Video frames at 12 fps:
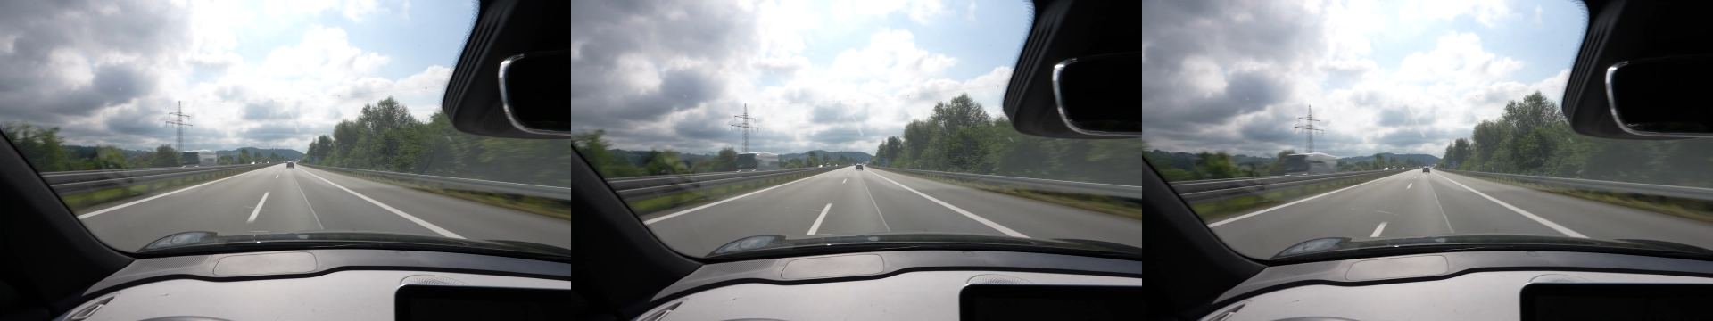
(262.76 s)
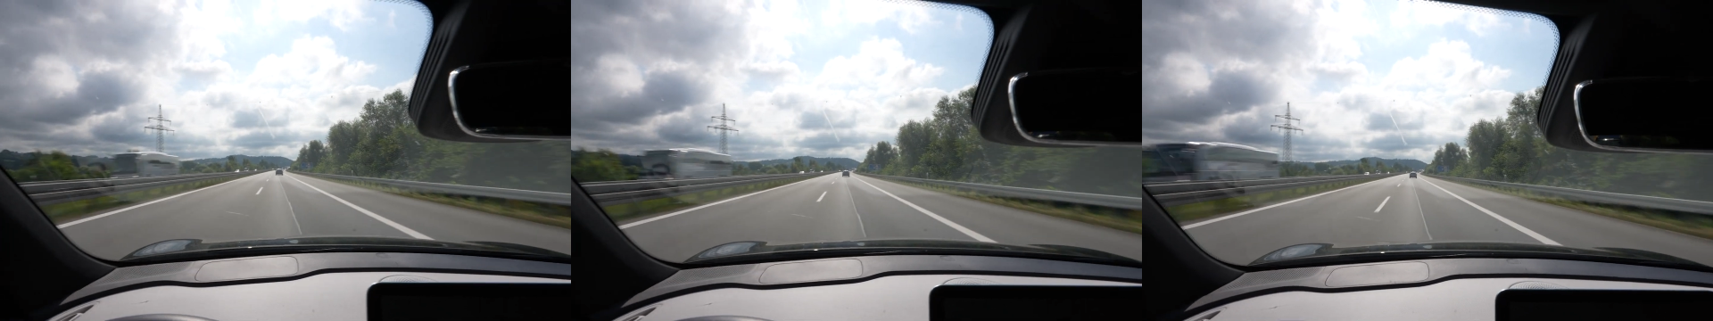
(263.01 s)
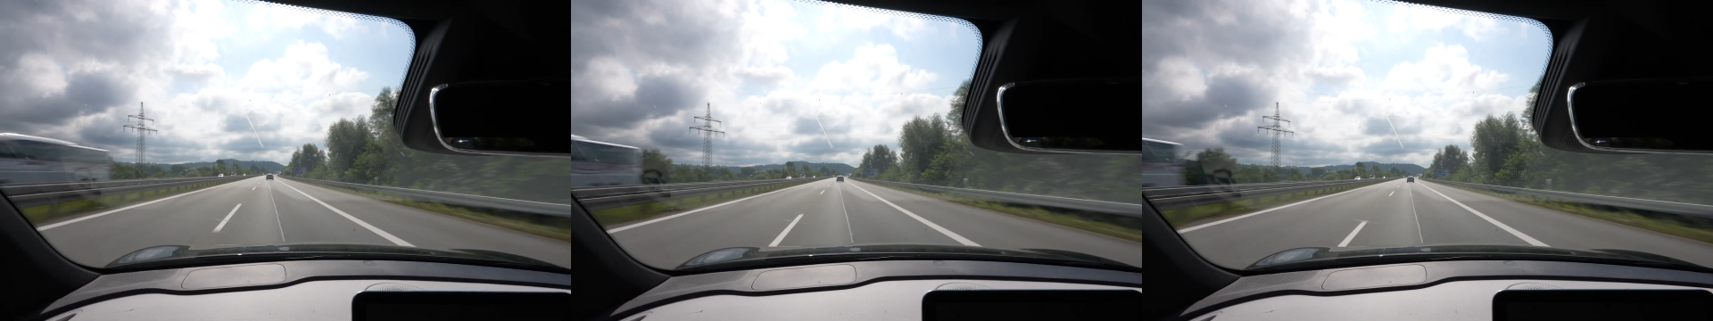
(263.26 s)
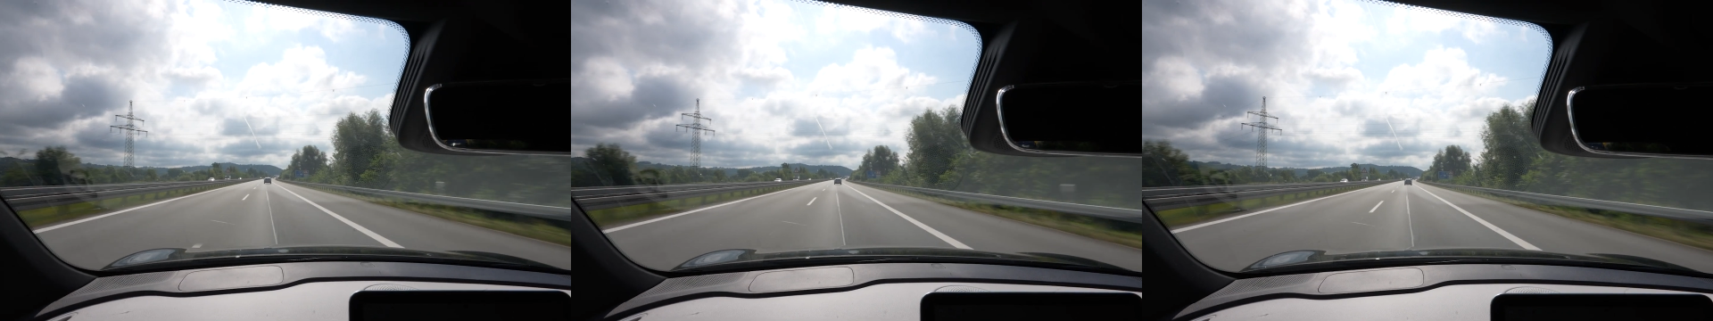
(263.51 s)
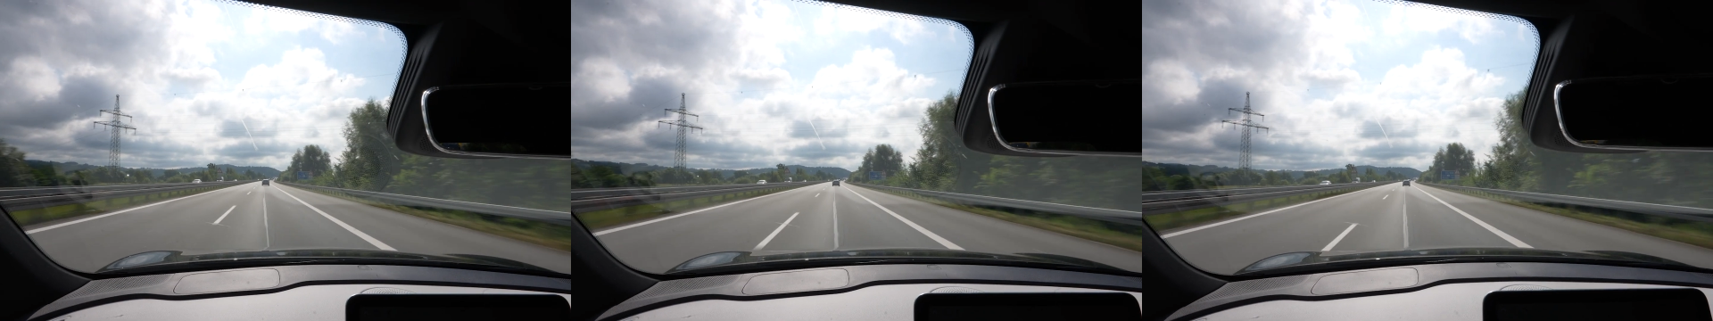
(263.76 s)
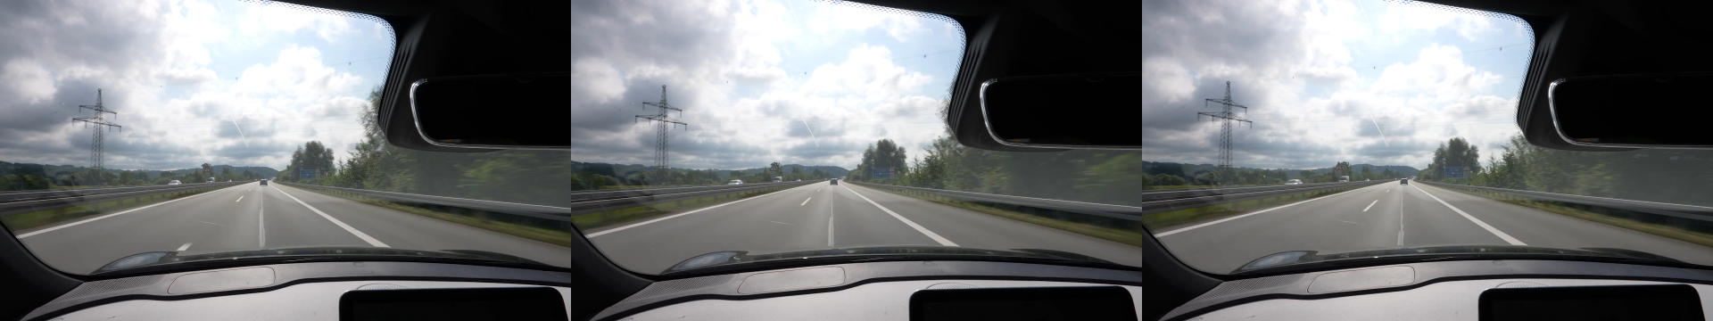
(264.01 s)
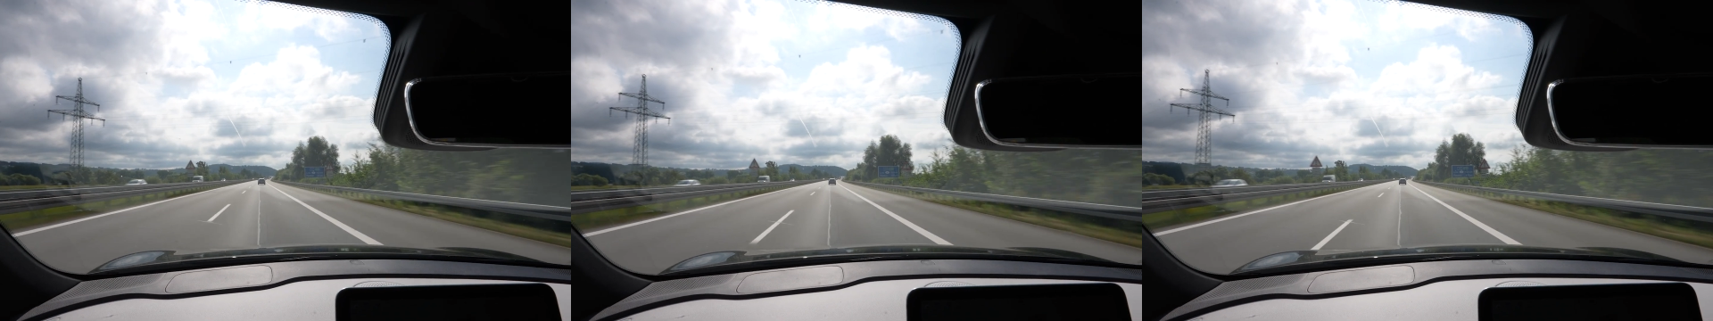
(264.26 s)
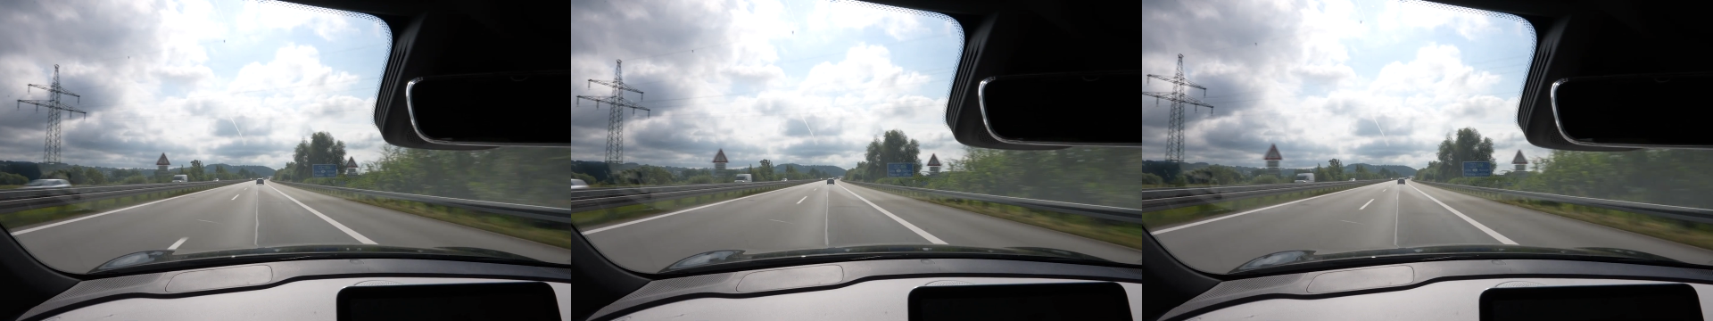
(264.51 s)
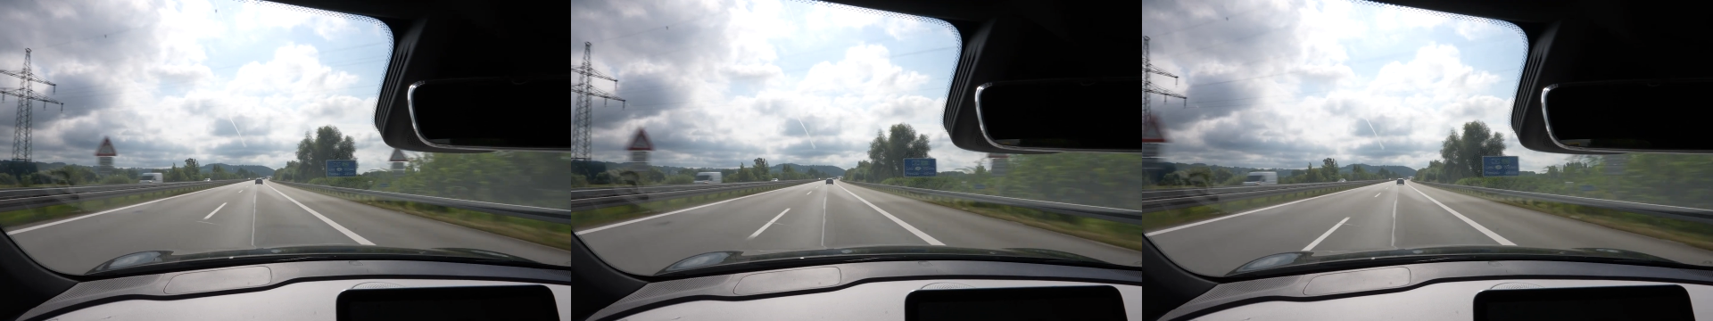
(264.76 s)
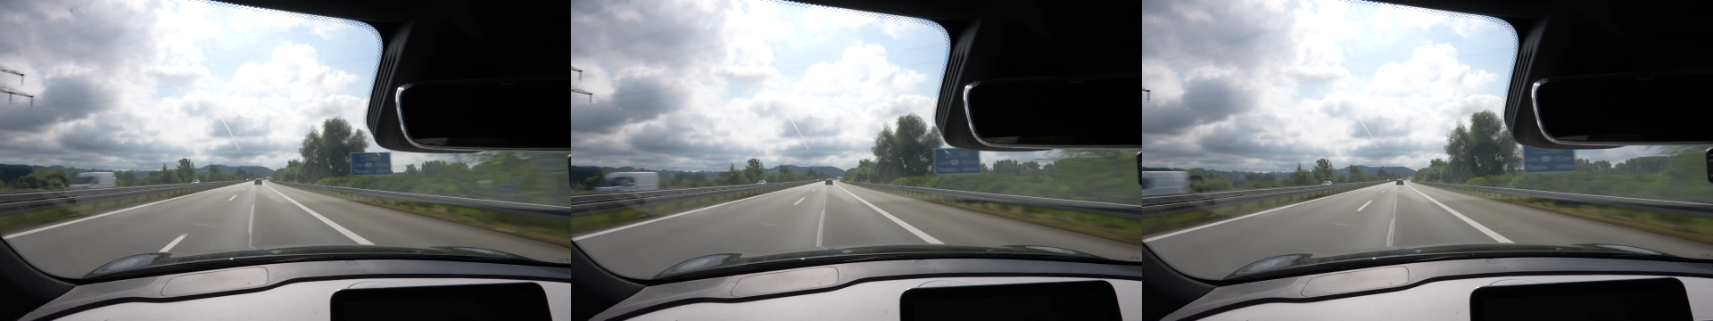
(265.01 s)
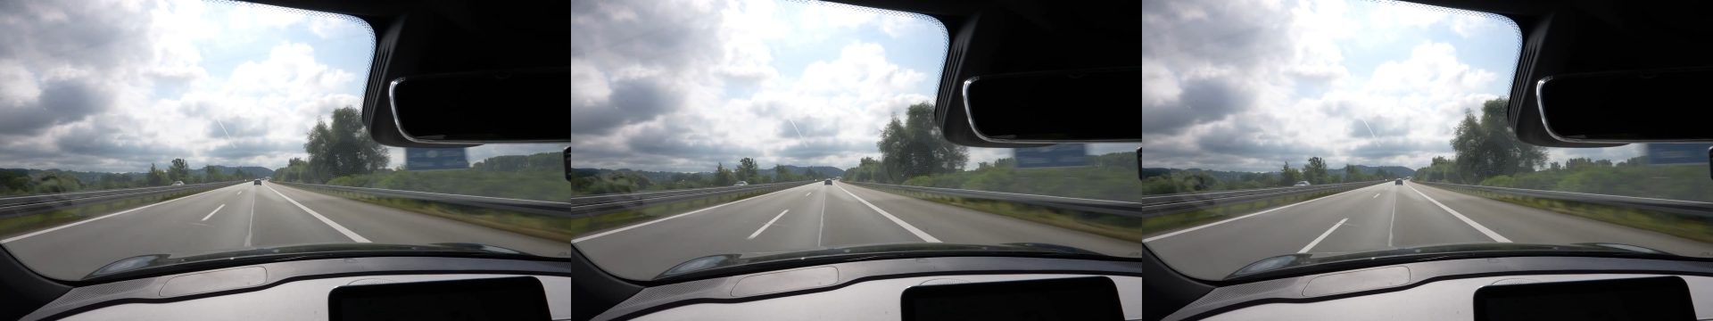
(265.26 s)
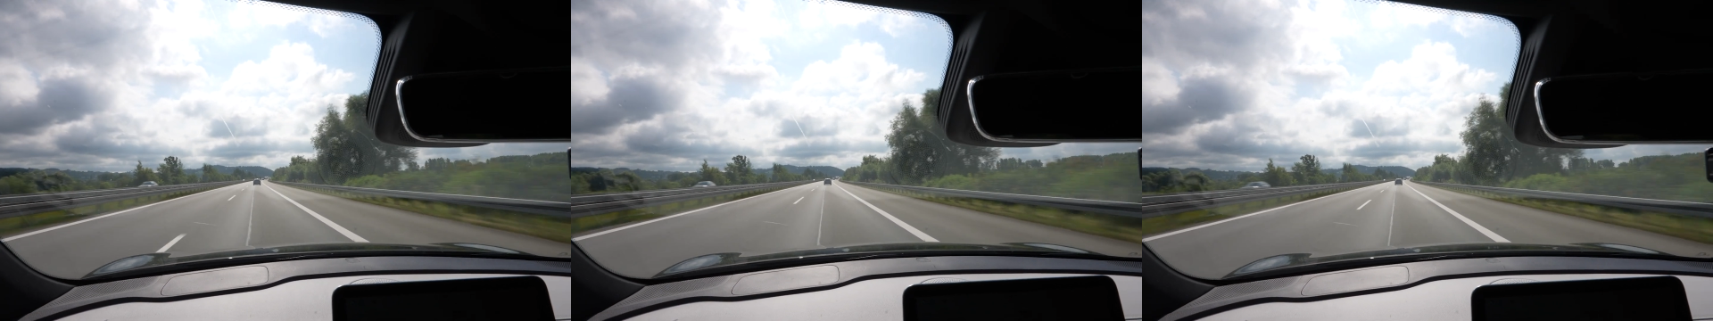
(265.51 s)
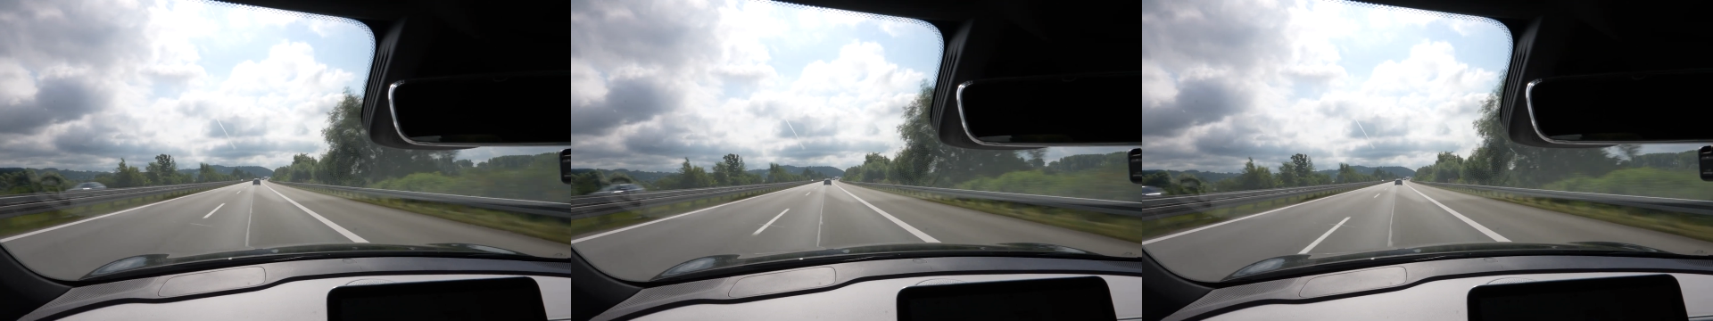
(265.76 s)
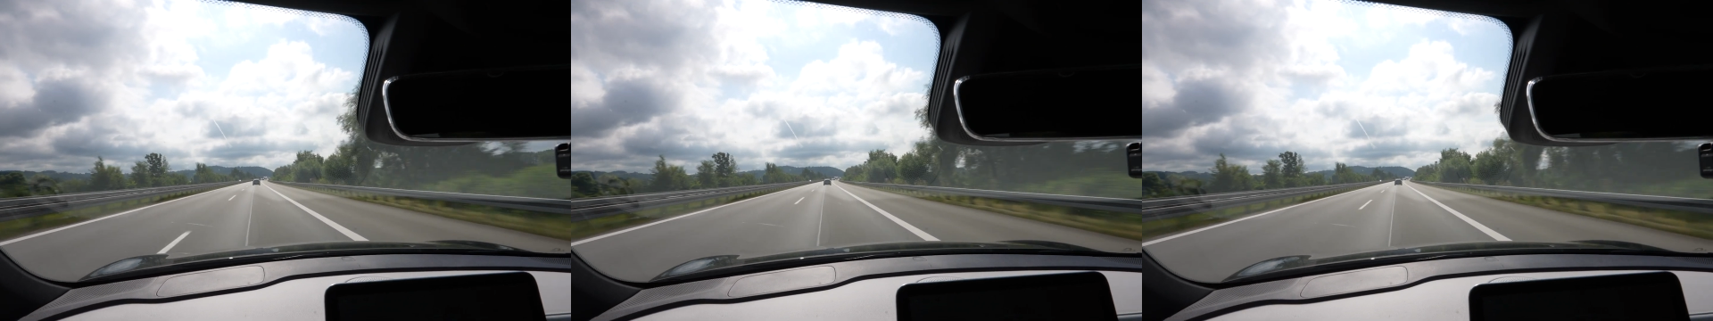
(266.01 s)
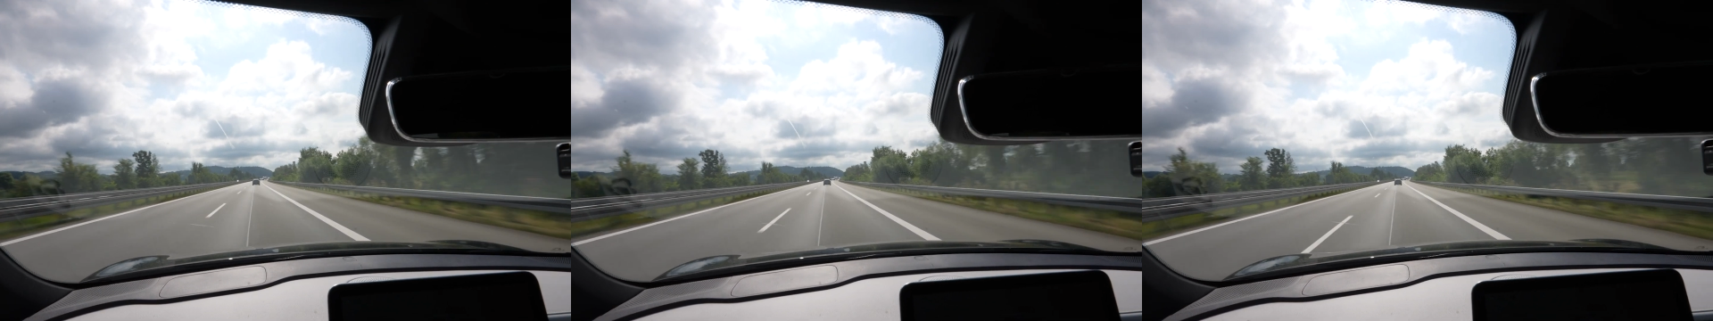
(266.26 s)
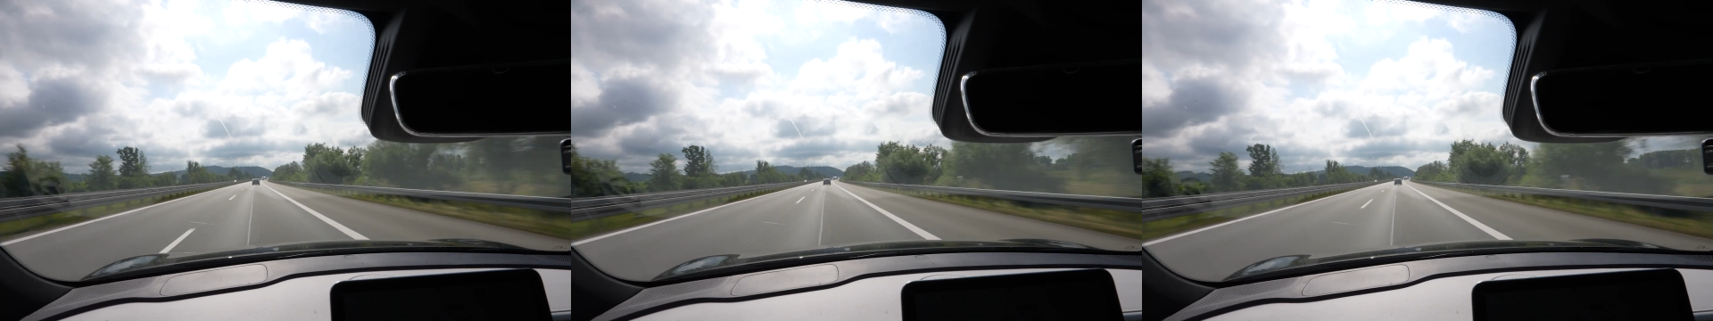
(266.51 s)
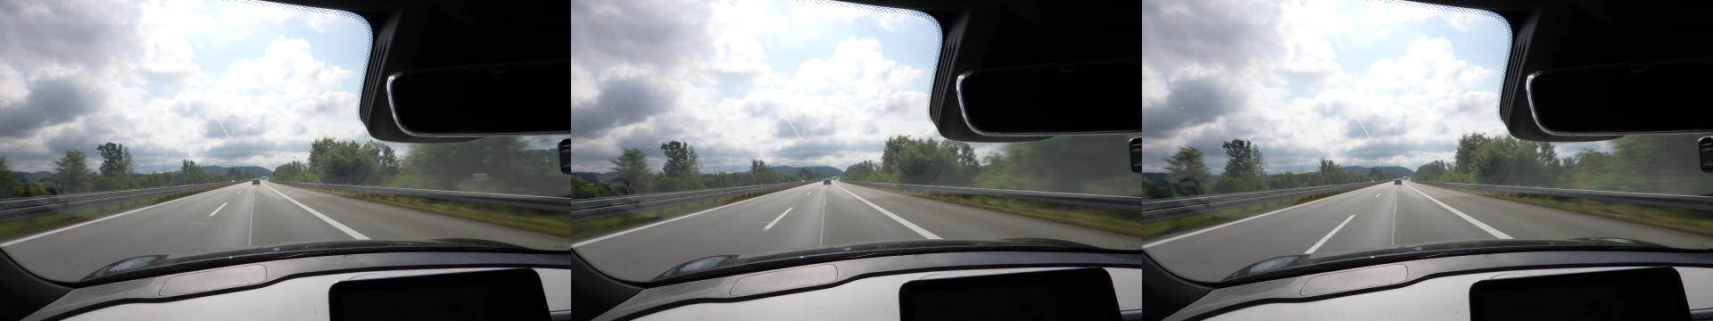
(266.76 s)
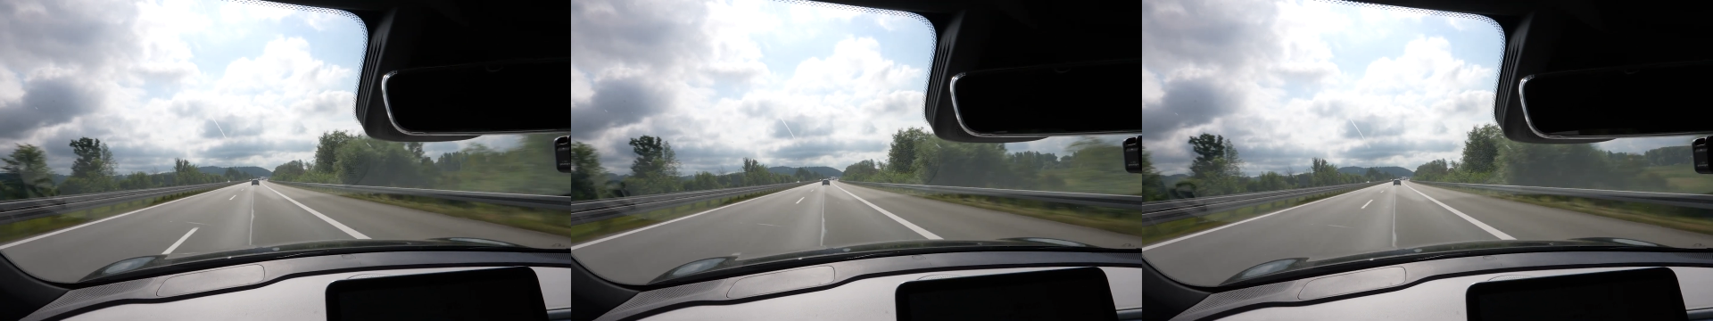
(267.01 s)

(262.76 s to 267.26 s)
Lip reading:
No face is visible, so there are no lips to read.